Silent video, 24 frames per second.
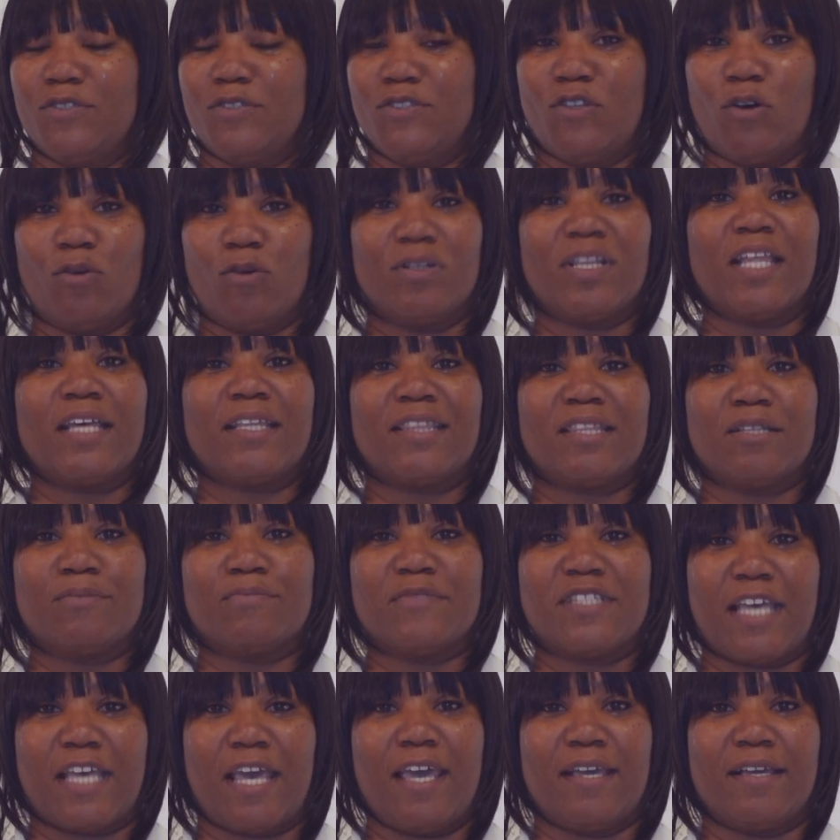Don't let them
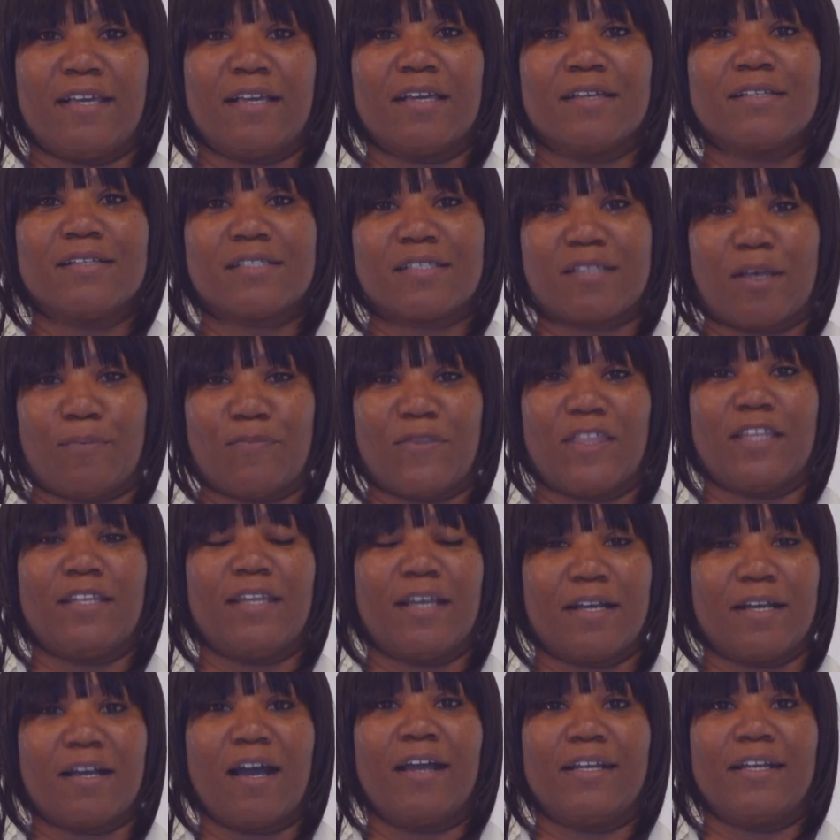take something
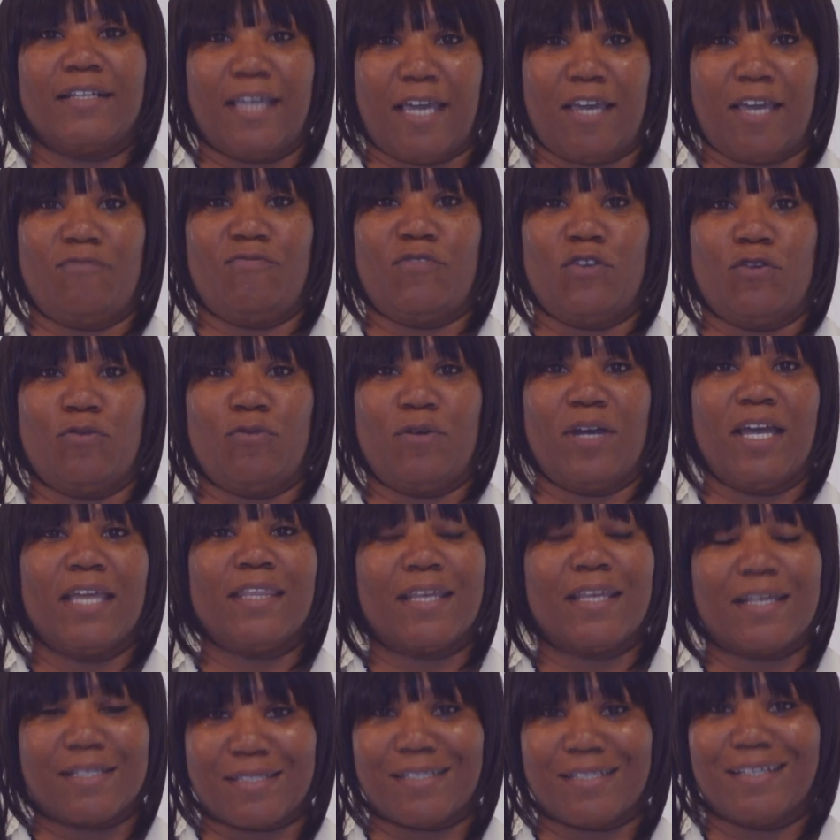that God gave you, and
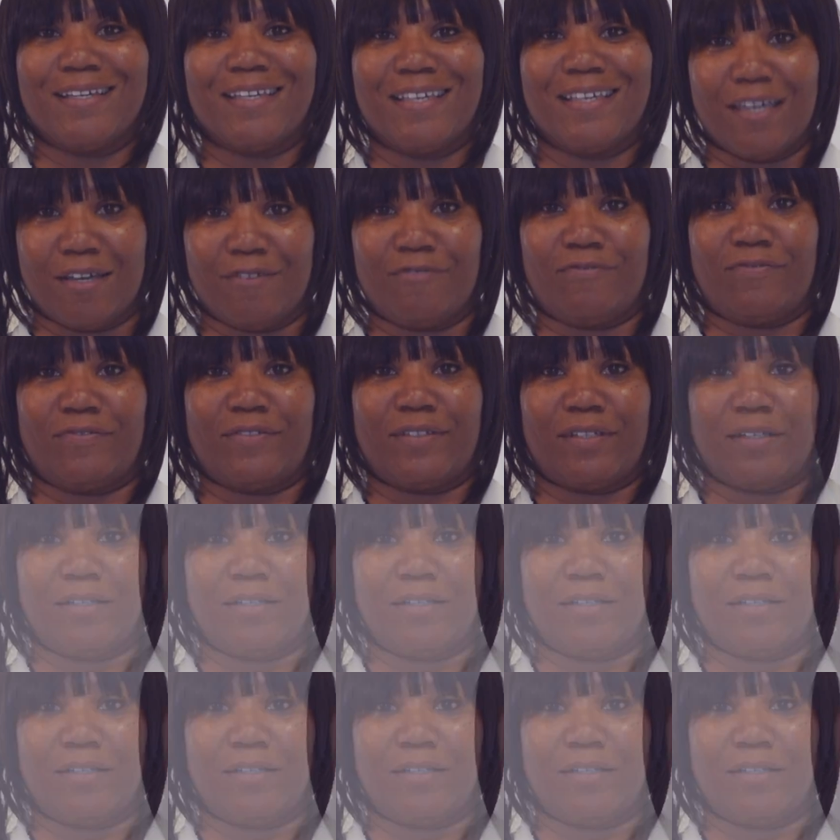that's a gift.